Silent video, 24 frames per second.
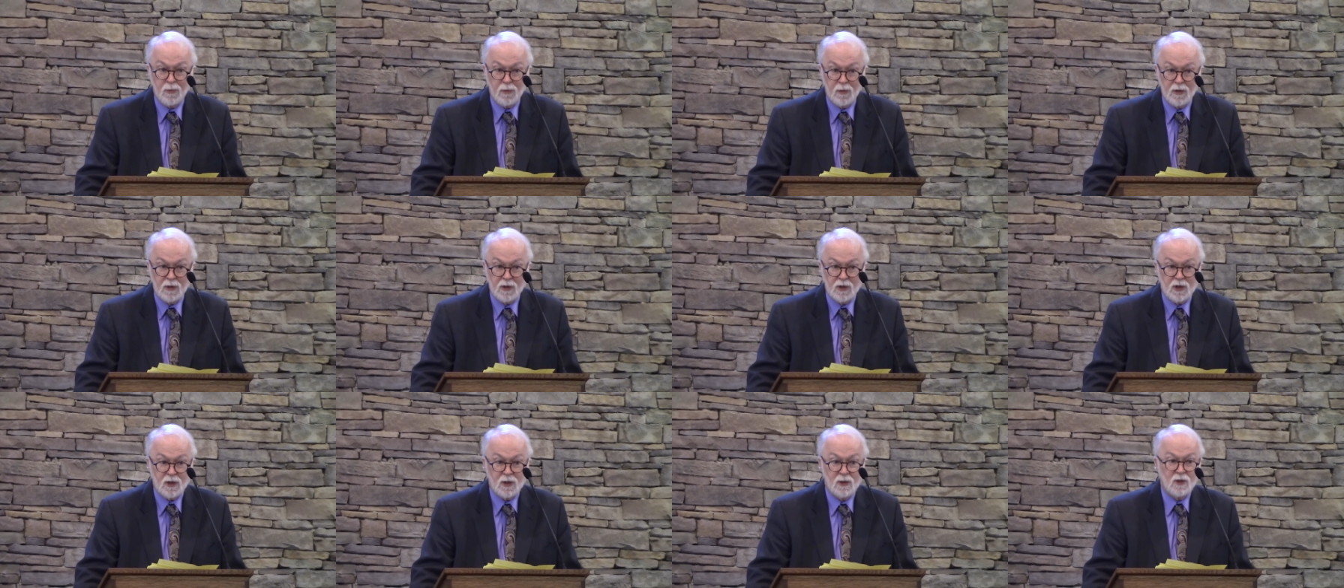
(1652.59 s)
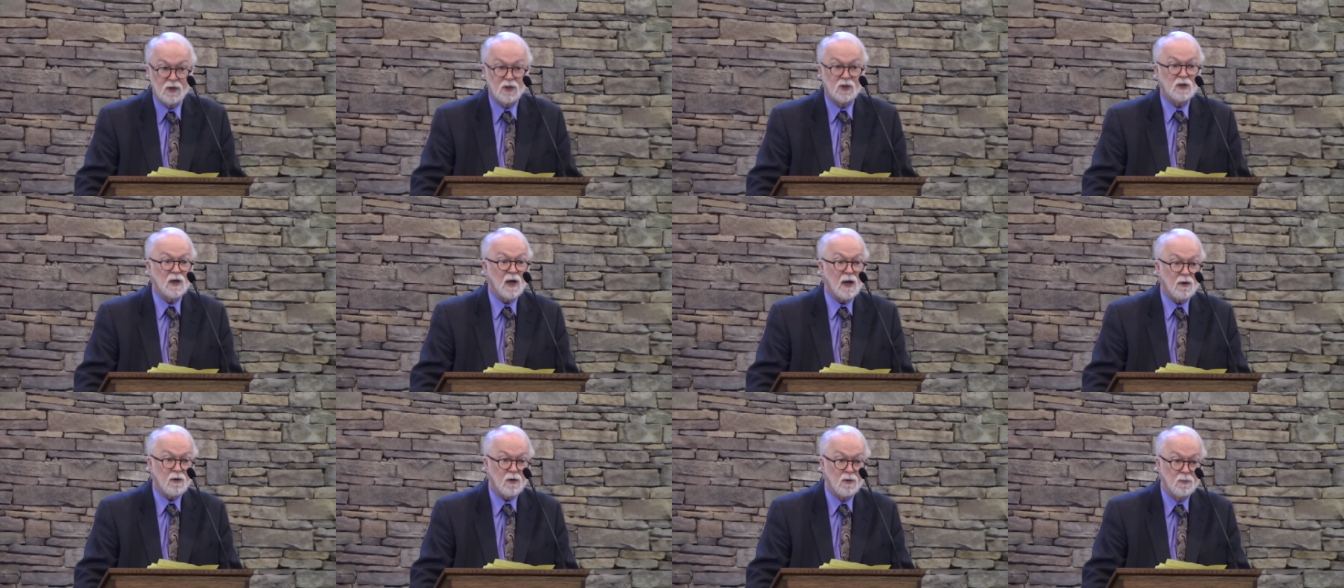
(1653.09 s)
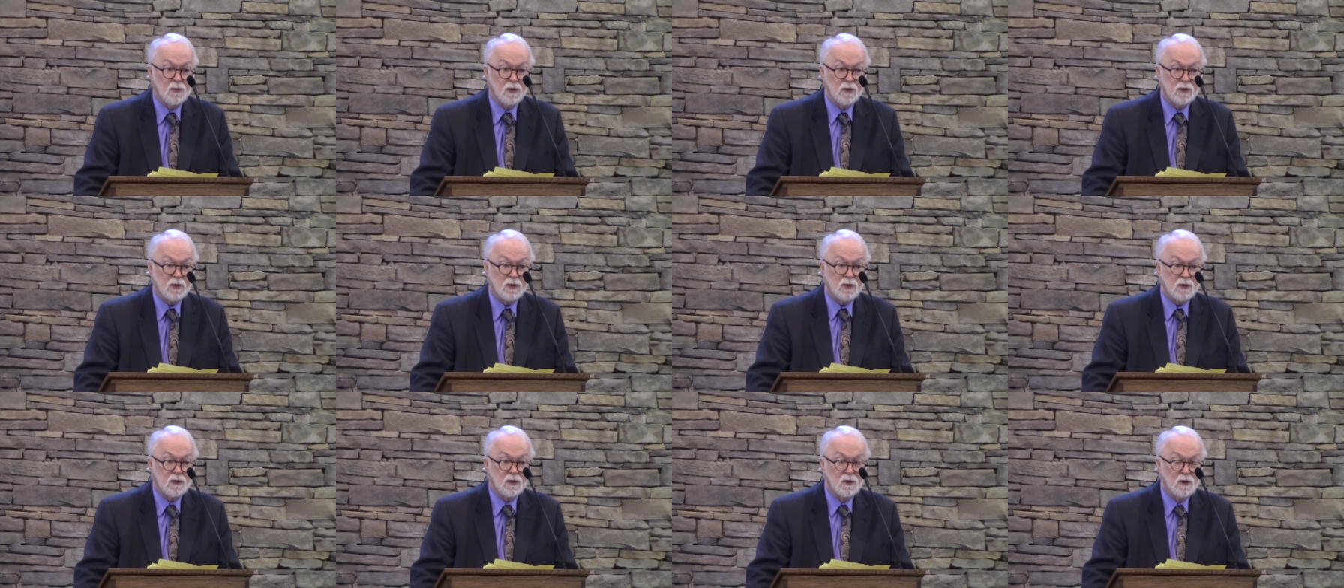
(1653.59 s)
preached and the
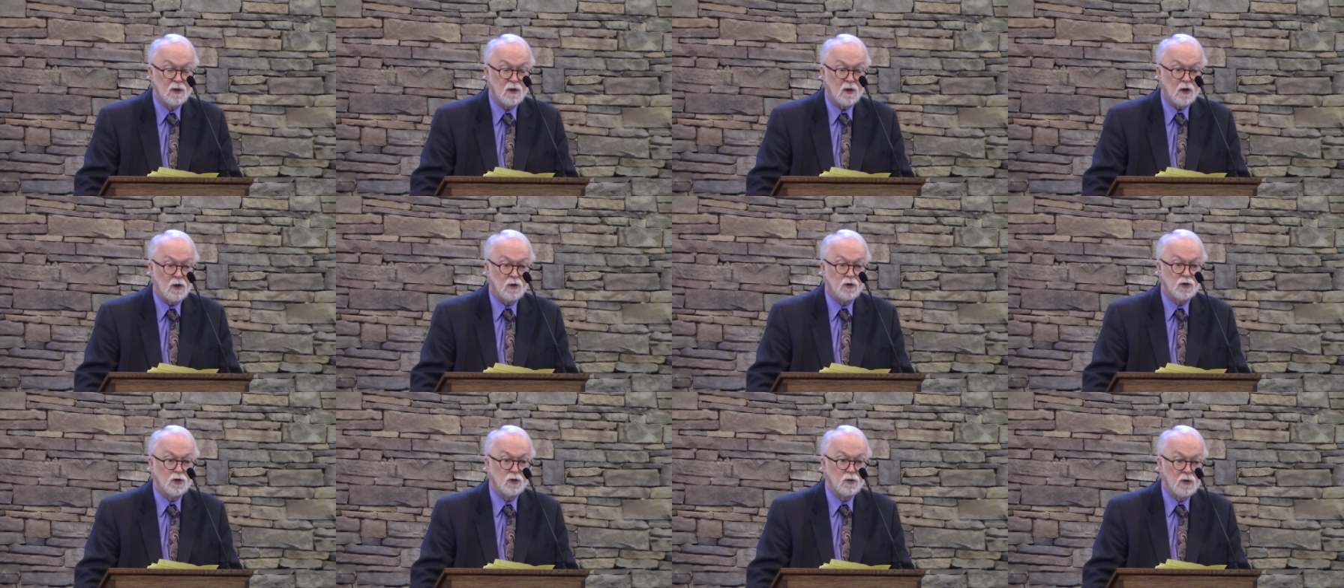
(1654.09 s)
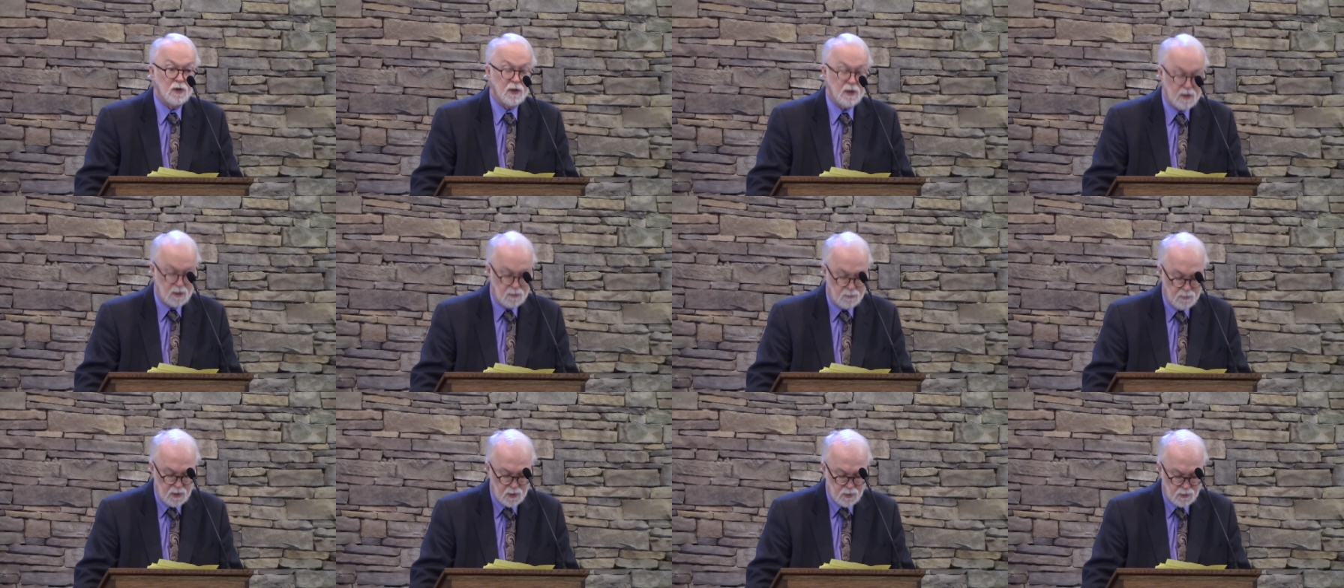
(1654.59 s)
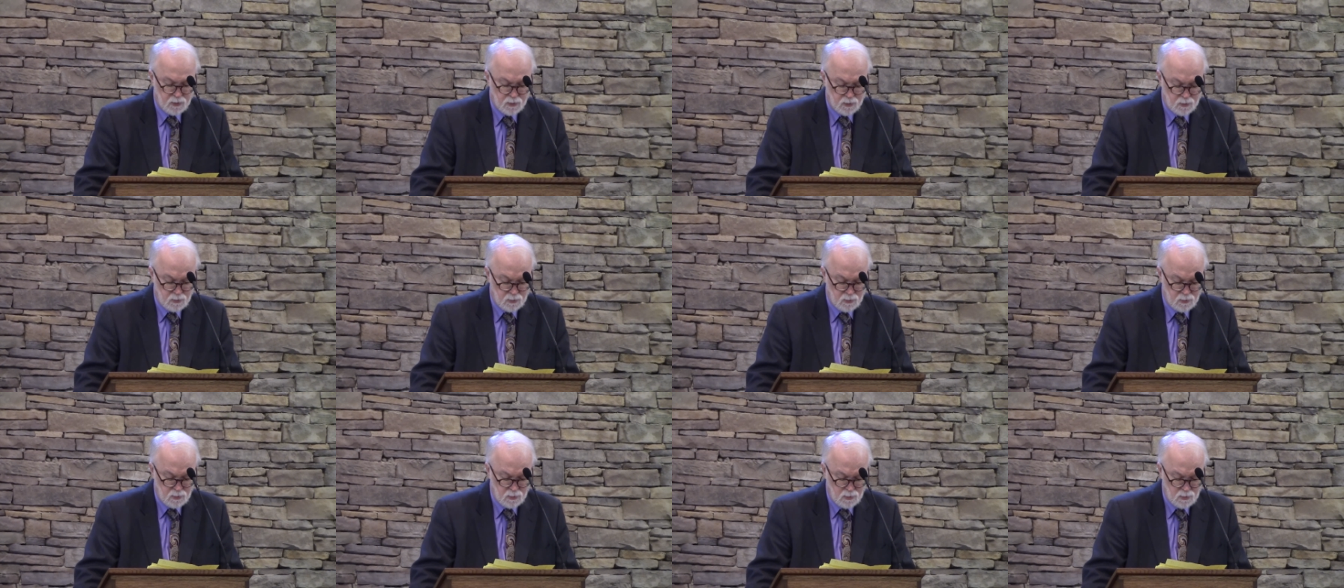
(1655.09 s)
sacraments are duly
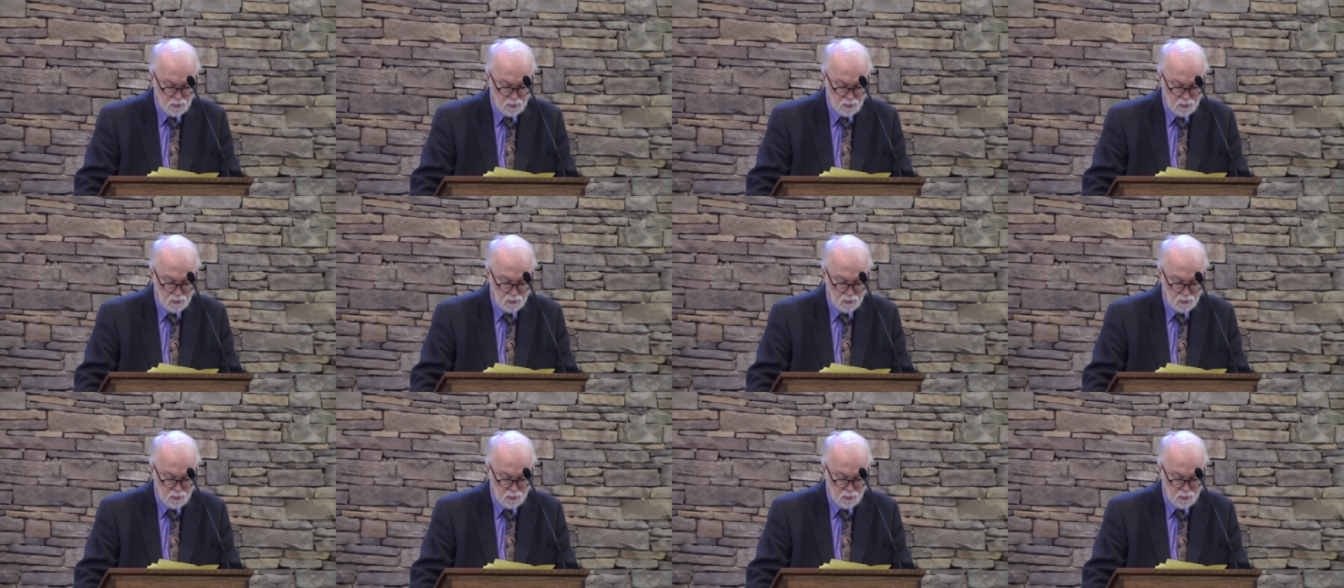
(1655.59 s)
administered.